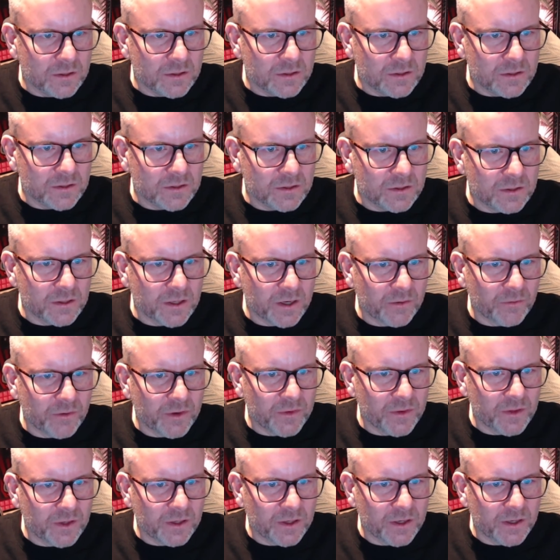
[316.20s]
So
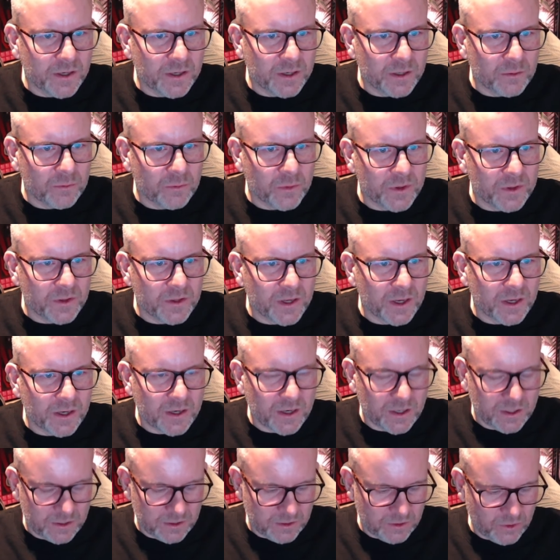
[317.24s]
everything here with
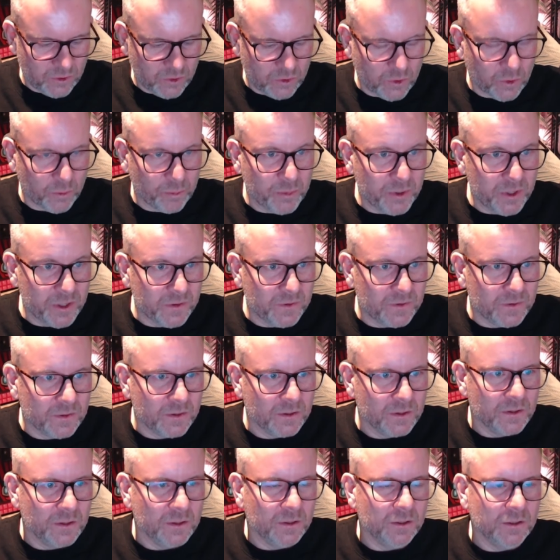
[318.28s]
data, copy it
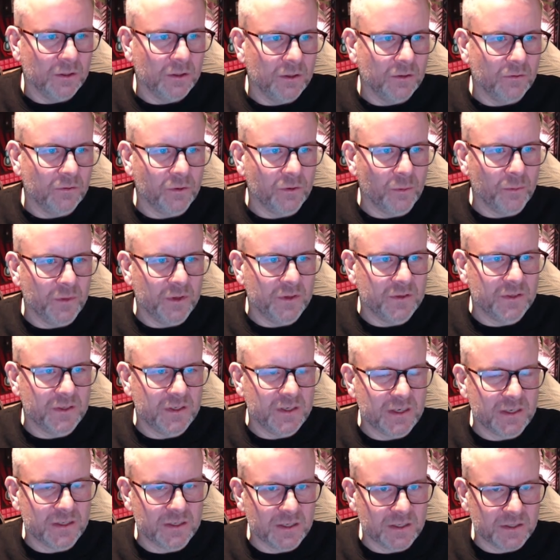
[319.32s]
from the
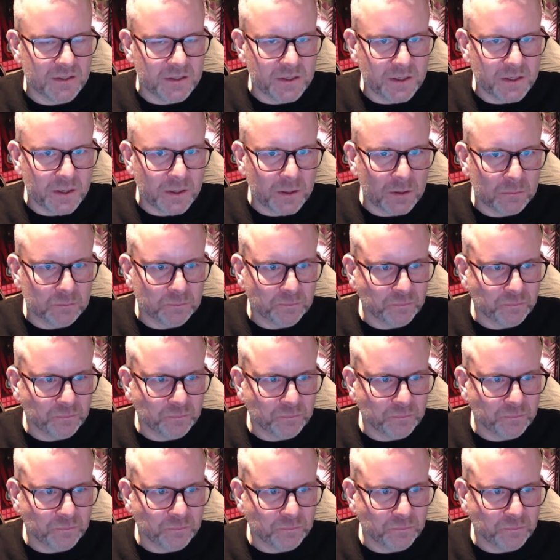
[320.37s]
CSS here,